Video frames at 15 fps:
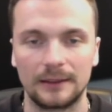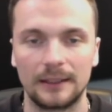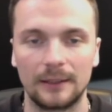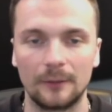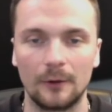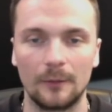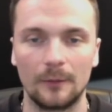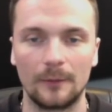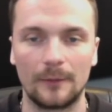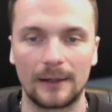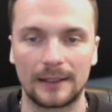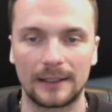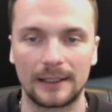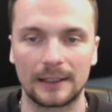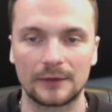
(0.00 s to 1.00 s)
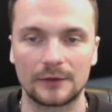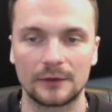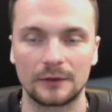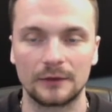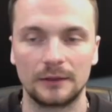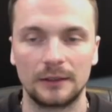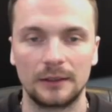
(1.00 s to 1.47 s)
won't be back in
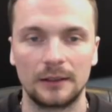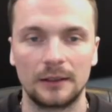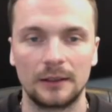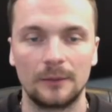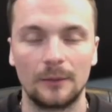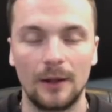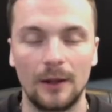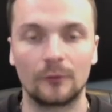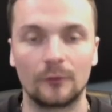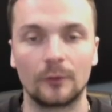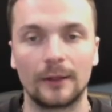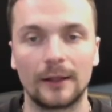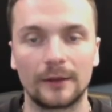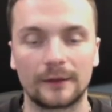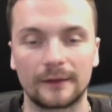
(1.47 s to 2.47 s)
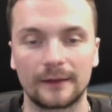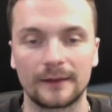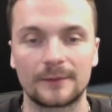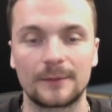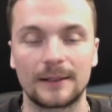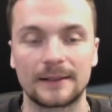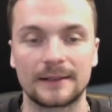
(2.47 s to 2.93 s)
action. But everyone else is
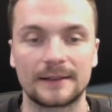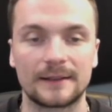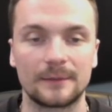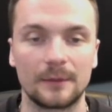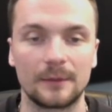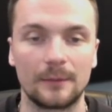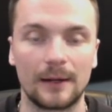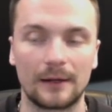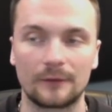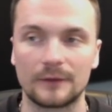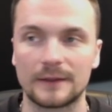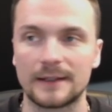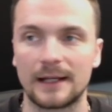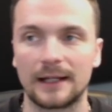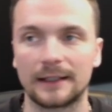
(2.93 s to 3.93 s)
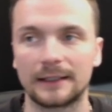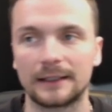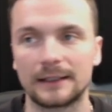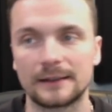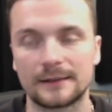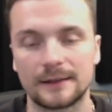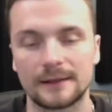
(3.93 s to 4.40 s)
expected to be back for Saturday
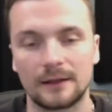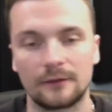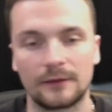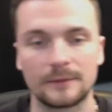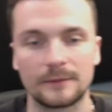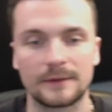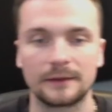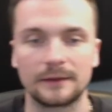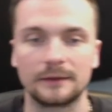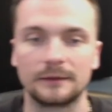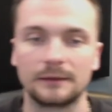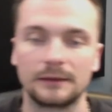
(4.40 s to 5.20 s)
against Southampton.